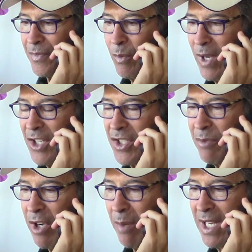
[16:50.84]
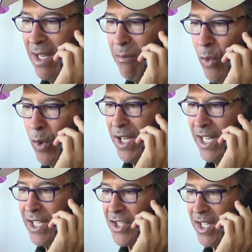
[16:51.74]
We actually probably get more
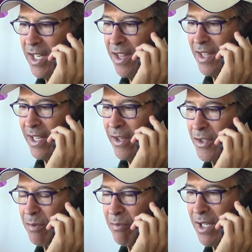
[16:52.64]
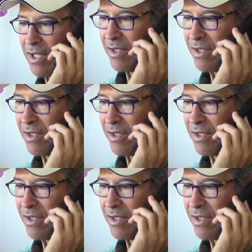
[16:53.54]
knees than anything else, but